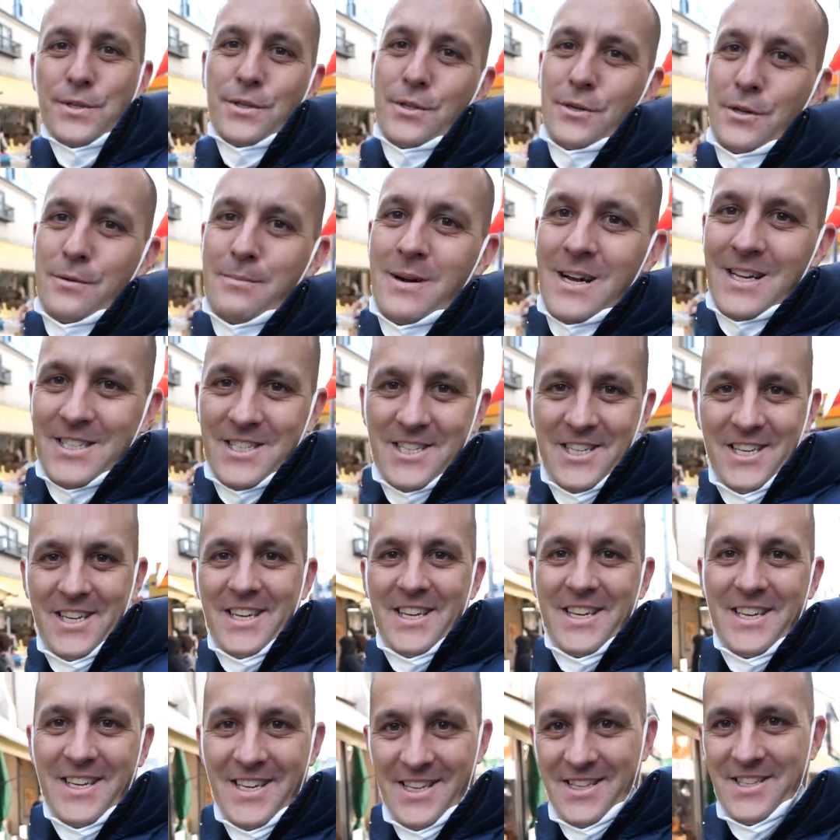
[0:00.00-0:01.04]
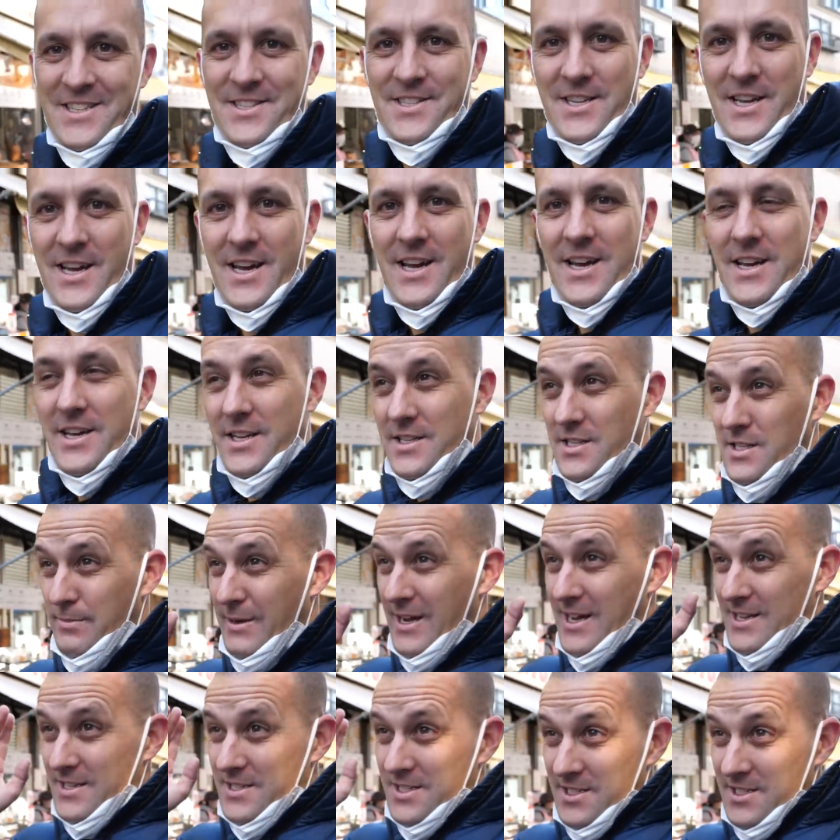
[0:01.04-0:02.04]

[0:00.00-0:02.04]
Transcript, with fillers: Sunamachi Ginza. It's about